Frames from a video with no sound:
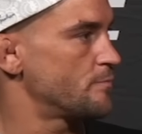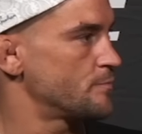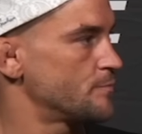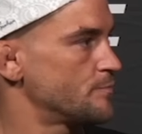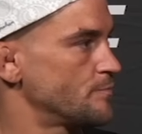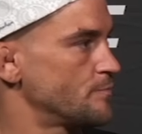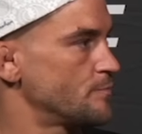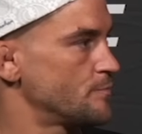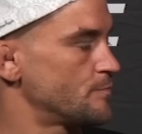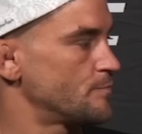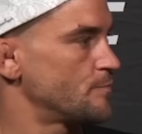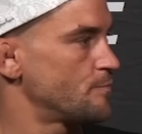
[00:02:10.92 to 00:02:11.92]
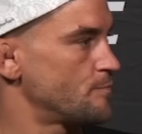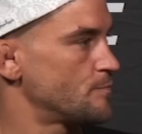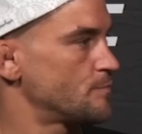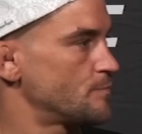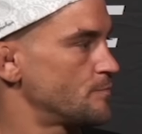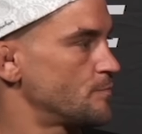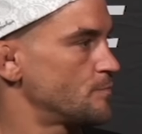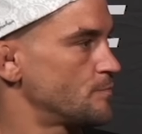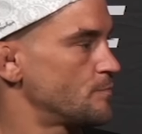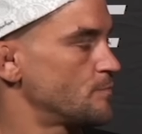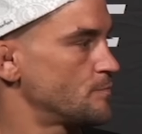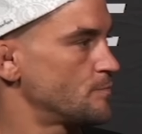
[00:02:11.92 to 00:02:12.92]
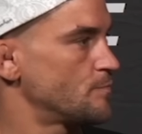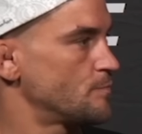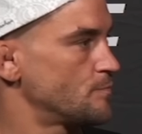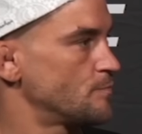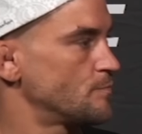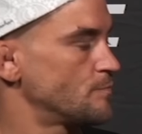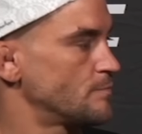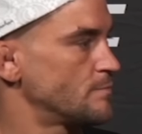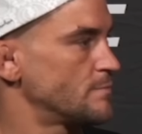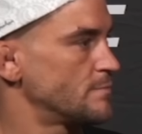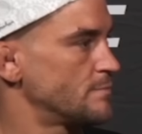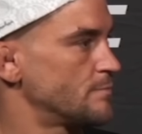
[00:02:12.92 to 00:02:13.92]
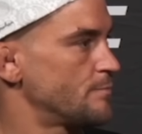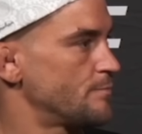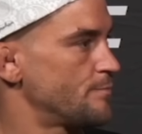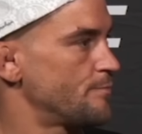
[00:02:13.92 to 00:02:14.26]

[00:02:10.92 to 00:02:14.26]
The person shown says nothing.